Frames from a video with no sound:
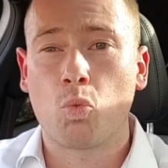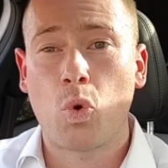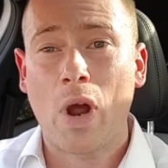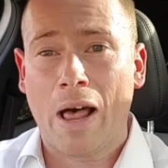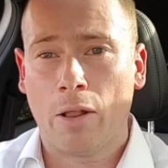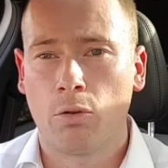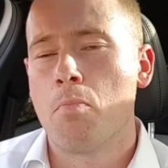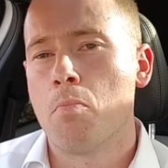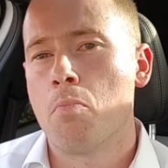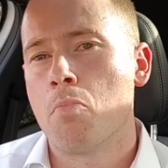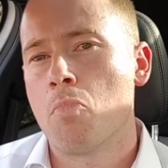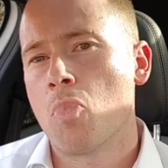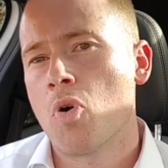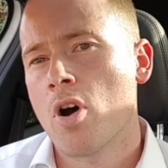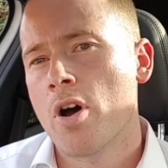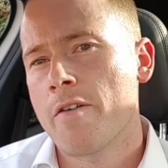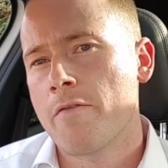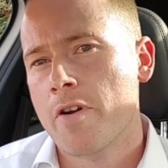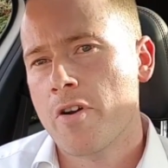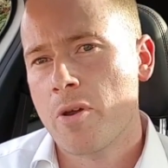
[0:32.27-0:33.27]
Well,
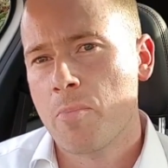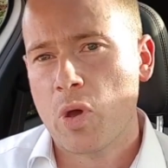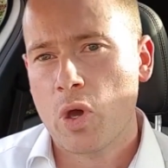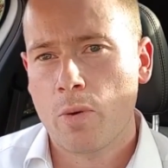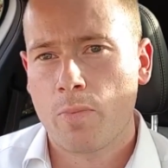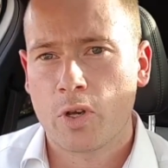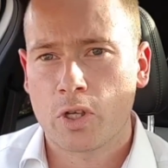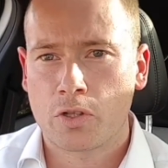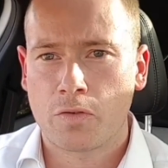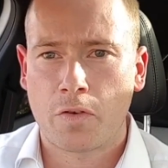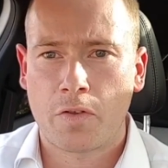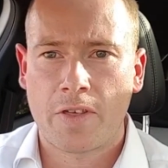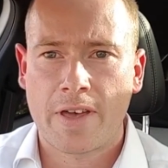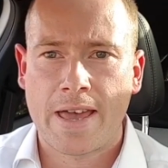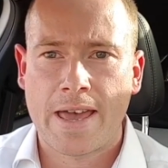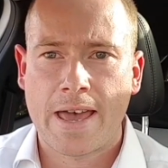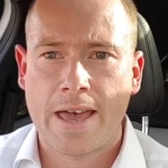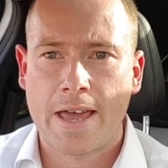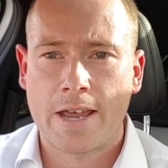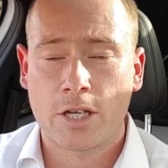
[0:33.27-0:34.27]
my very purpose for
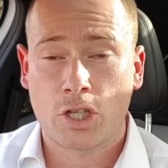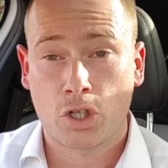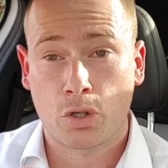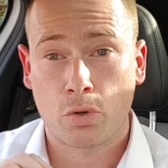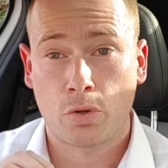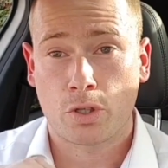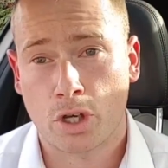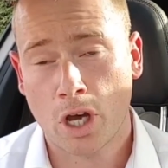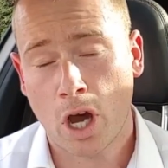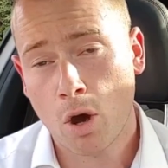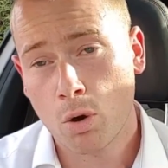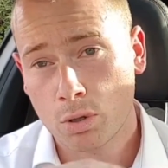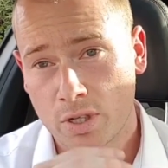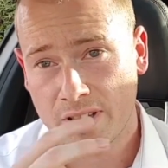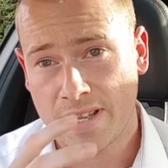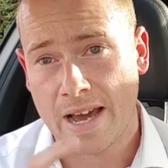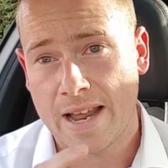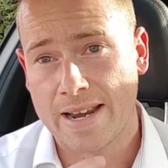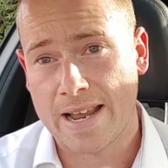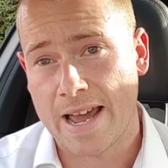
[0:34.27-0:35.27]
there to go
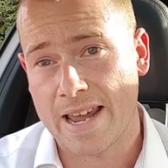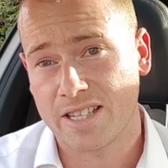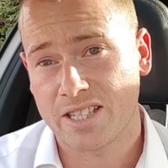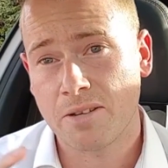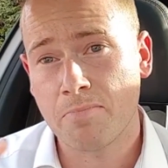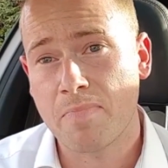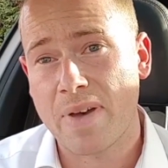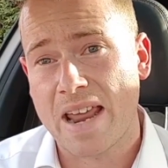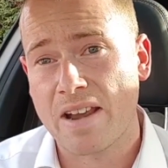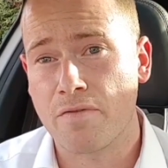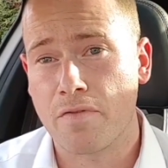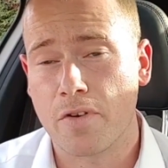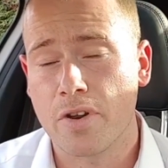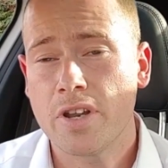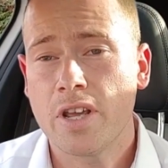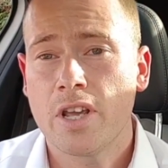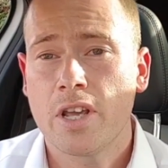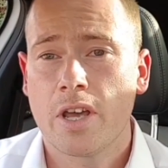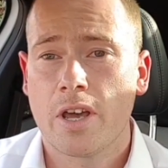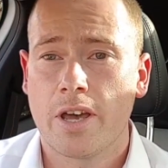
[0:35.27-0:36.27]
to that day, it's in Bedford,